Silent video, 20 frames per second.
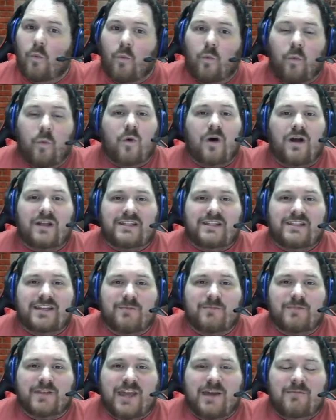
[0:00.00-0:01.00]
What's
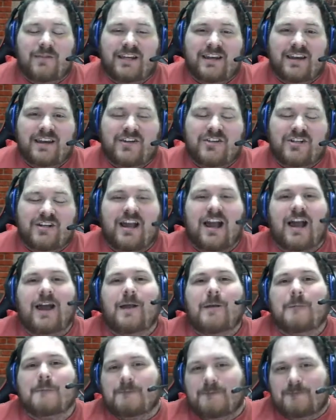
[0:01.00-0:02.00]
up, Gaming Nation? I
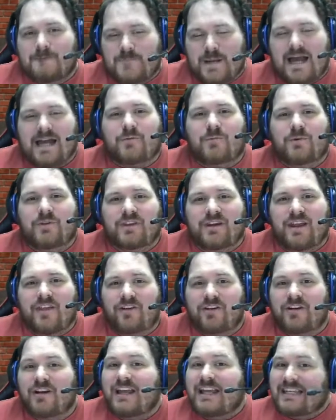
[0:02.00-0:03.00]
am back with
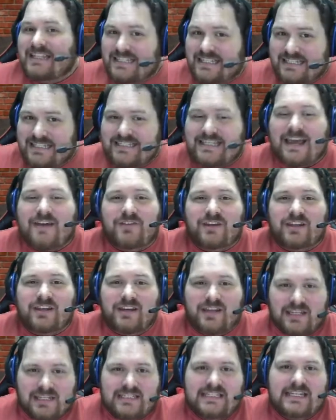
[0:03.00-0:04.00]
another
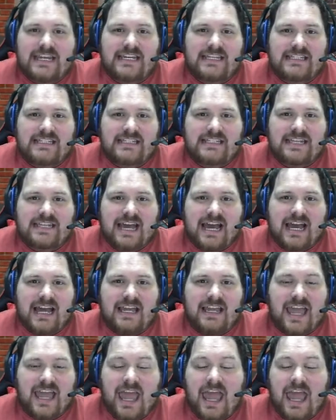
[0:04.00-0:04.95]
7 Days to Die.